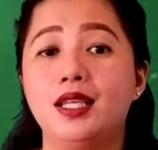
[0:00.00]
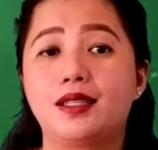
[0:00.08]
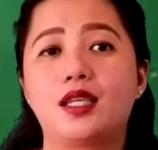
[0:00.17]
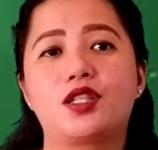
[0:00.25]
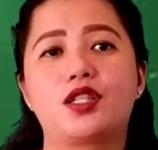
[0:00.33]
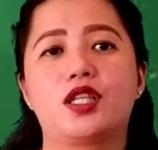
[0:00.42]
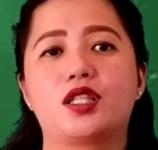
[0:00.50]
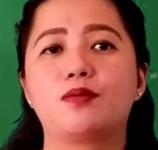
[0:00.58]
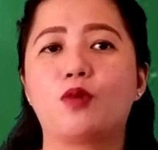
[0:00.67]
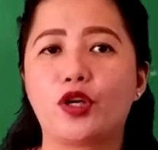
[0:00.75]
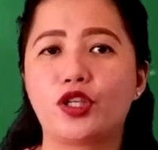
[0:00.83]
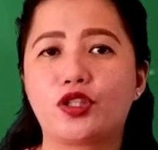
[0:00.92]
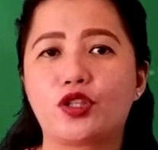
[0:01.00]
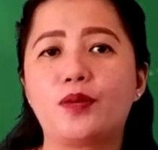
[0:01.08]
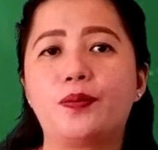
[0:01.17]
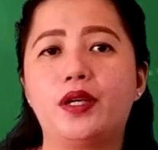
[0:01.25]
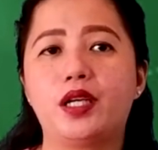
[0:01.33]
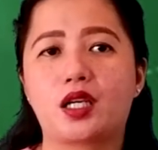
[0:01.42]
such as moisture
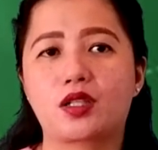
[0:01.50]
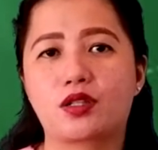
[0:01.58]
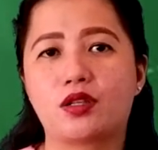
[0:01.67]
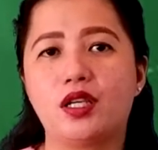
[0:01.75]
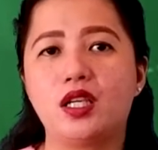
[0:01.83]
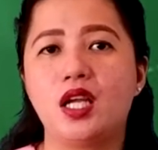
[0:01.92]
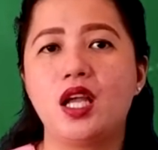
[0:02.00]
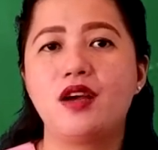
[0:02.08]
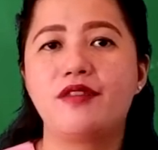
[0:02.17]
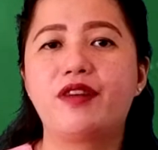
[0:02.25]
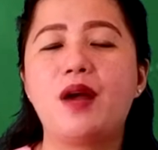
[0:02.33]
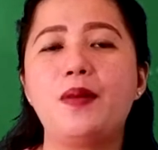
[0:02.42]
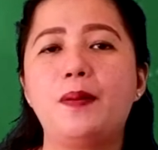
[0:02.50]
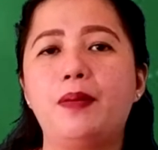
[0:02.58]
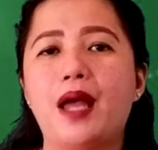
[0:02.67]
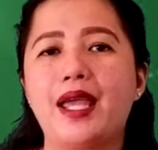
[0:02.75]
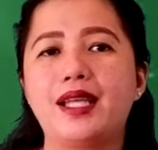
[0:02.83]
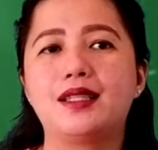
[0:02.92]
production from
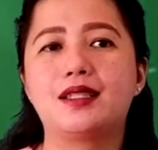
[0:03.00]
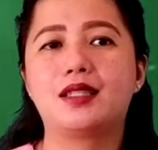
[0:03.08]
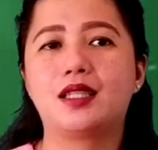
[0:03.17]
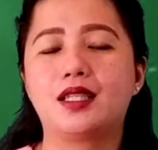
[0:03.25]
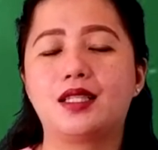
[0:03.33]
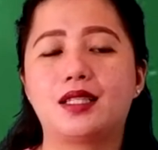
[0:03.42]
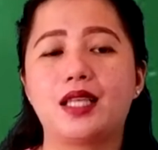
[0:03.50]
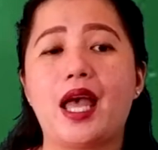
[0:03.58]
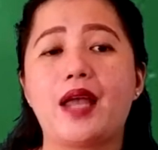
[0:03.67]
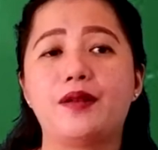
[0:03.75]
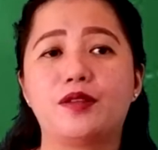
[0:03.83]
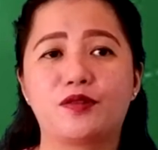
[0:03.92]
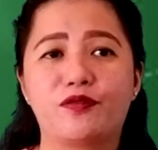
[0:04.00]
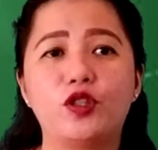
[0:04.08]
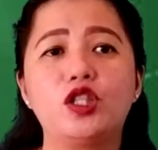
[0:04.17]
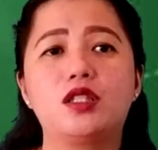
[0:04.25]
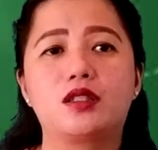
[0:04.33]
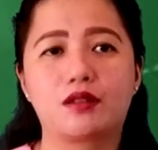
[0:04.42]
appliances and
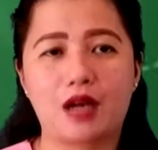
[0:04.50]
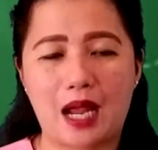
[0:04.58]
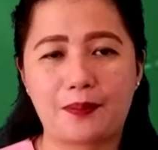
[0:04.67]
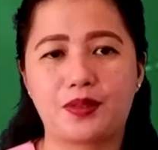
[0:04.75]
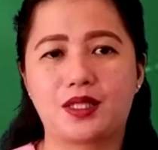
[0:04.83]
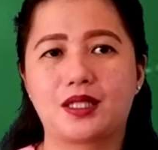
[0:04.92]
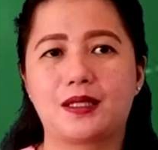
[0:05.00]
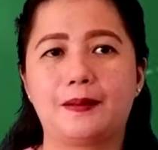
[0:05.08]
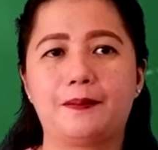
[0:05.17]
food scraps.